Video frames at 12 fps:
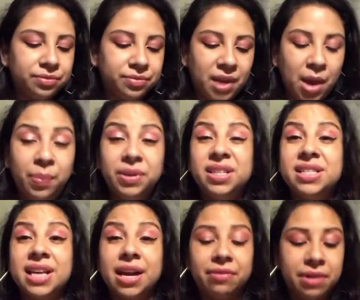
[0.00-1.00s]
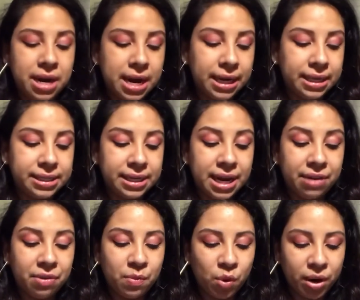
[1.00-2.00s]
I put this every night and
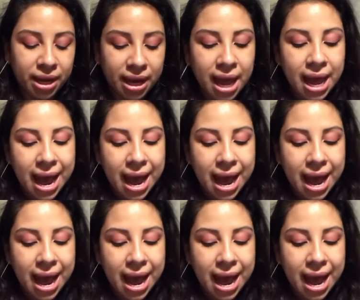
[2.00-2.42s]
every morning.